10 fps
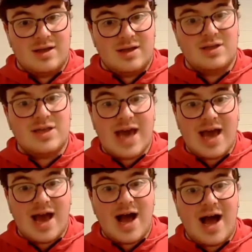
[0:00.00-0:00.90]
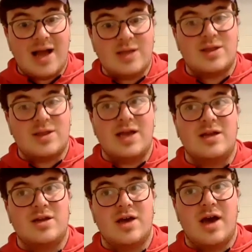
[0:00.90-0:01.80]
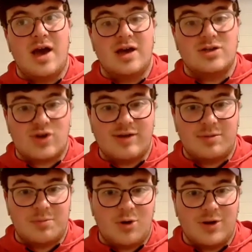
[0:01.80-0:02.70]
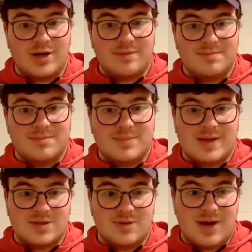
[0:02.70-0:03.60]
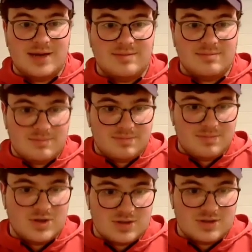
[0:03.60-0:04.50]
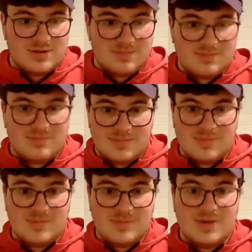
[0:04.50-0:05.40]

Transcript: Yeah, I think Trevon Moehrig. That's who I. I would not argue with that either. Yeah.